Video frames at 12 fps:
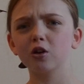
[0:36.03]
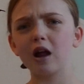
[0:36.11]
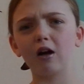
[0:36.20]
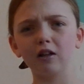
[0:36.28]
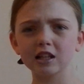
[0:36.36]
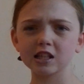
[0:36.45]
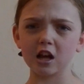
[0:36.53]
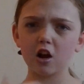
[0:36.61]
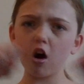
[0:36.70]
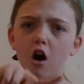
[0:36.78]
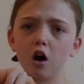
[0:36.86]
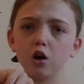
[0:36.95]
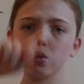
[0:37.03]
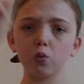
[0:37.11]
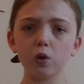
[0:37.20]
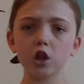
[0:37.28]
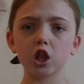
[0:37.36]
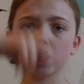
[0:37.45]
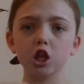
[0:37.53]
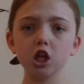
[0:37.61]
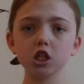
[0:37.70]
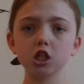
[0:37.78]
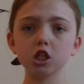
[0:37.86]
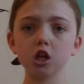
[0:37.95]
Now let's get on with
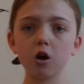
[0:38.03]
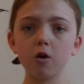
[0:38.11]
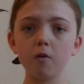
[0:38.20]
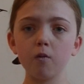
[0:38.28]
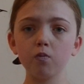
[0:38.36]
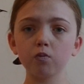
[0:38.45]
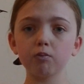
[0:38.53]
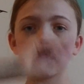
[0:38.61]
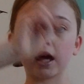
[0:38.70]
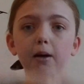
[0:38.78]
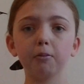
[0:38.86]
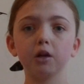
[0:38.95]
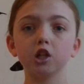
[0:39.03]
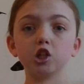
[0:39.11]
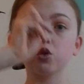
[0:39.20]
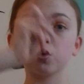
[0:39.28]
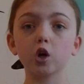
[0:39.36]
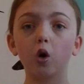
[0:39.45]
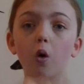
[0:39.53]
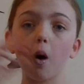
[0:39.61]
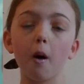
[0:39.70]
this makeup tutorial.